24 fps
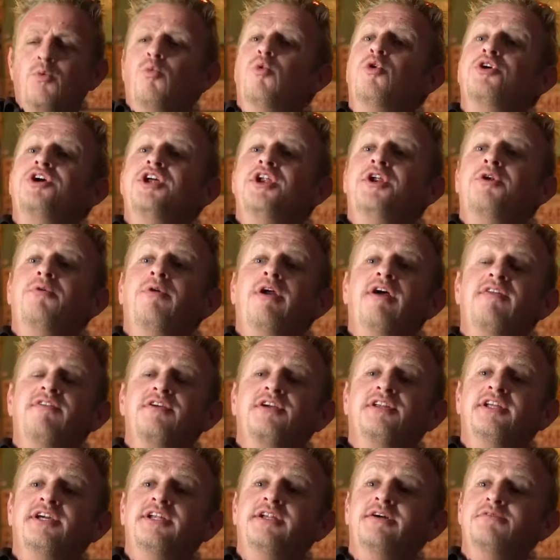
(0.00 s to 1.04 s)
We'll get it around the
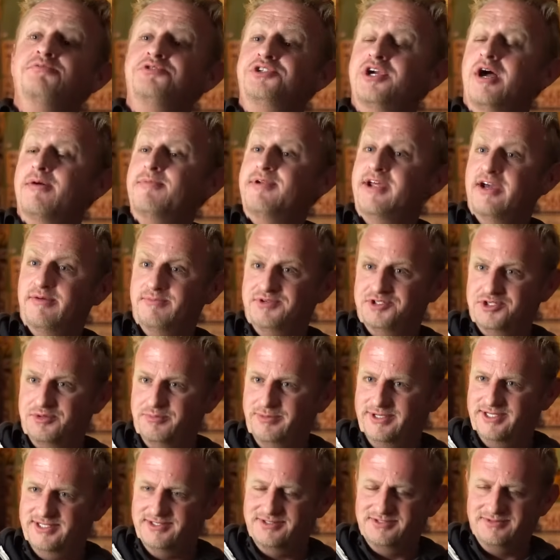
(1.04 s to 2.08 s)
cleanup shop now, Mister
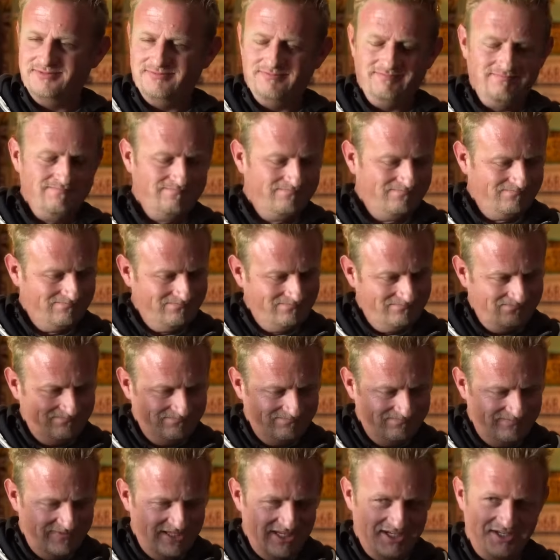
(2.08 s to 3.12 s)
Pitts.
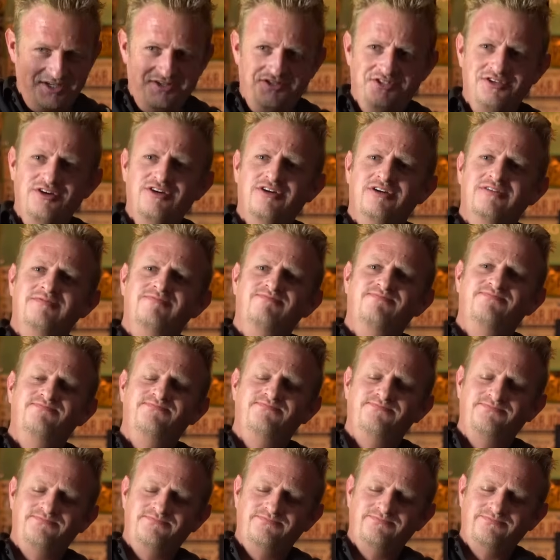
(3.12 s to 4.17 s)
Thank you, sir.
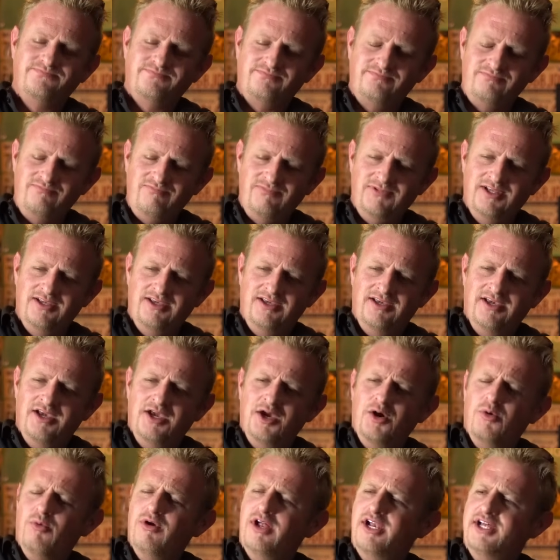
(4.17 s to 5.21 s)

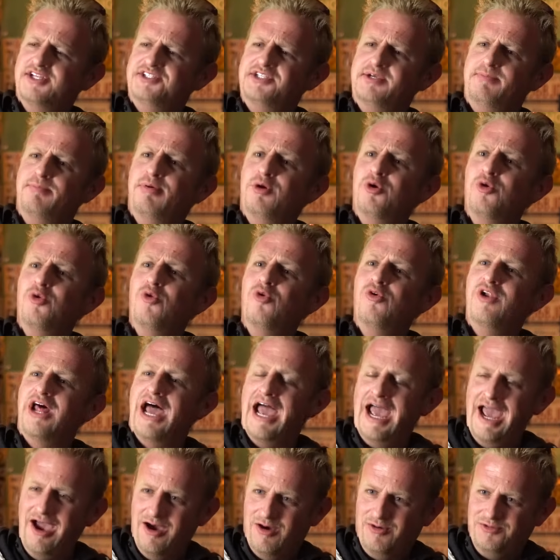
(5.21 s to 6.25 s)
Well, as he pulled
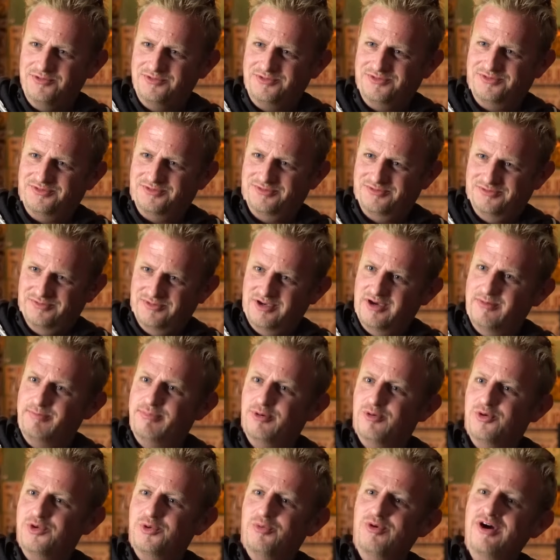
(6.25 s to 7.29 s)
out,
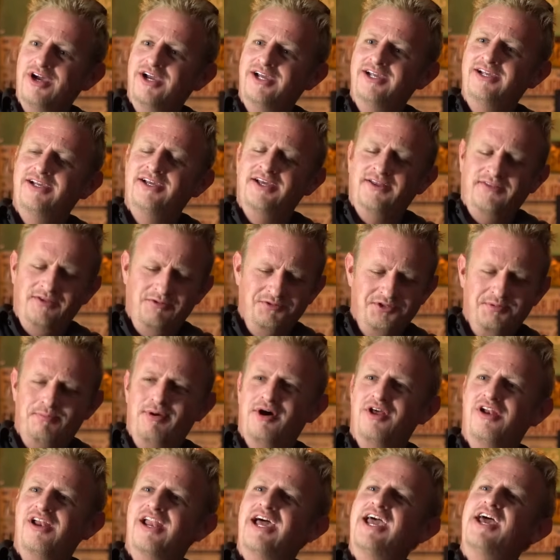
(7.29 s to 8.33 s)
pulled away, there was a
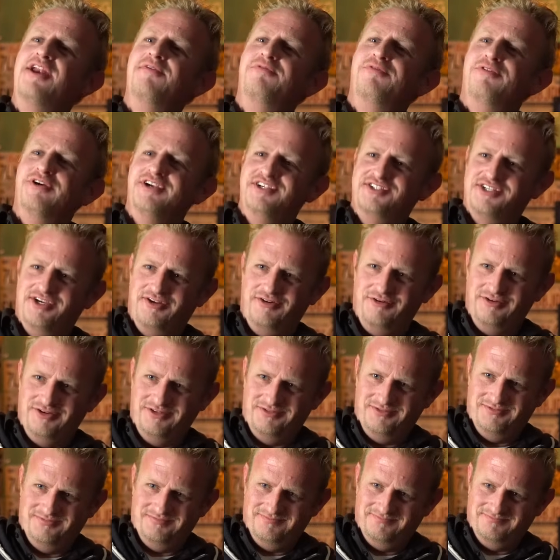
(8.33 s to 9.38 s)
puddle of antifreeze under
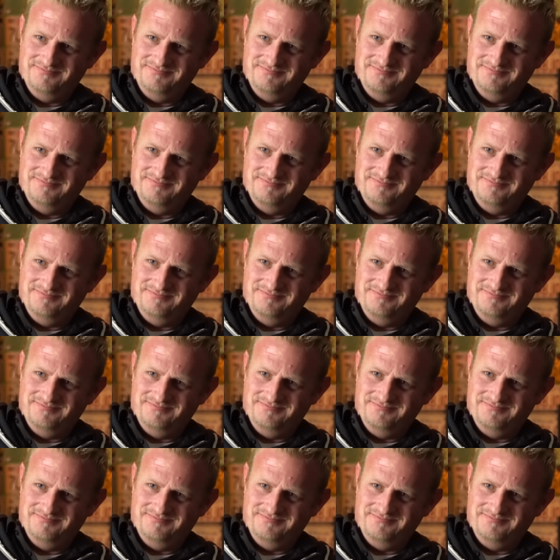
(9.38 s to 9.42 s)
it.